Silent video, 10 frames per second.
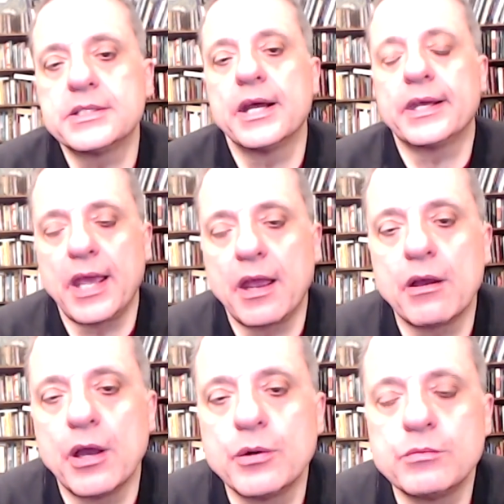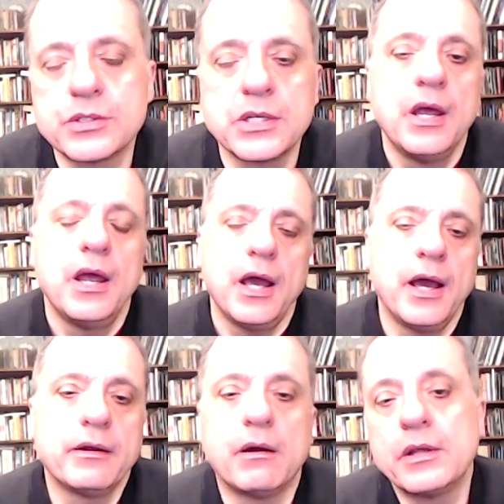like care homes
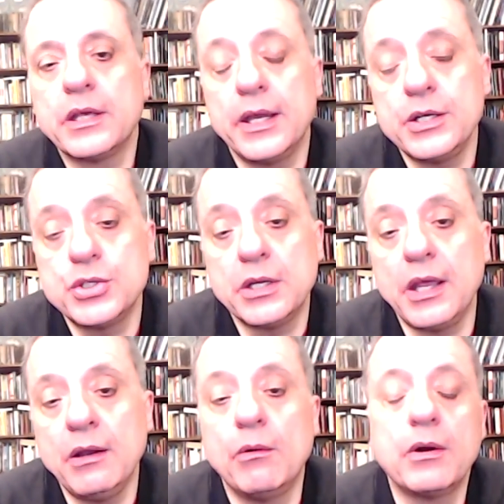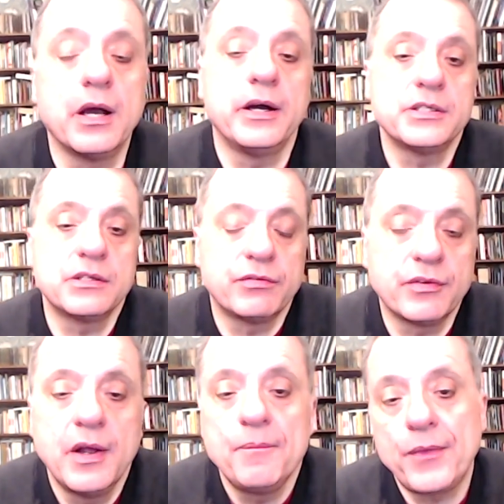and are engaging in all kinds of
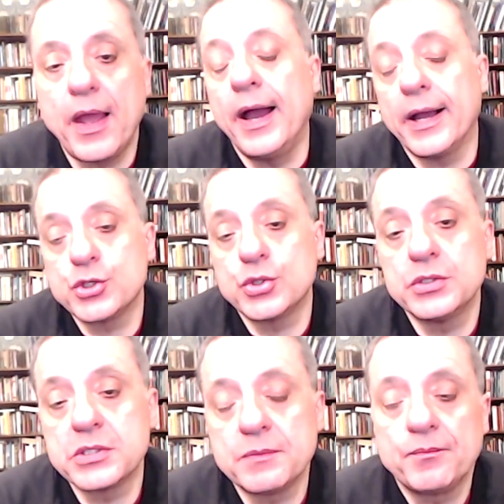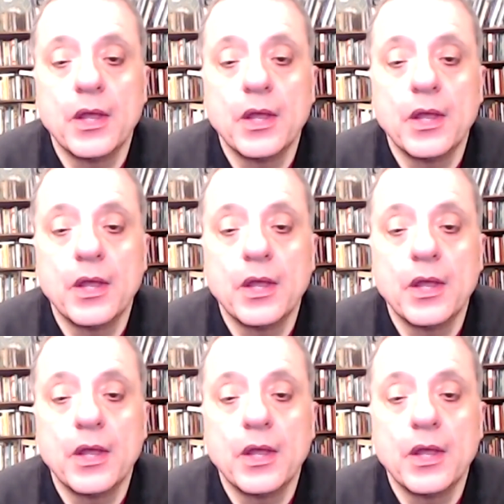actions.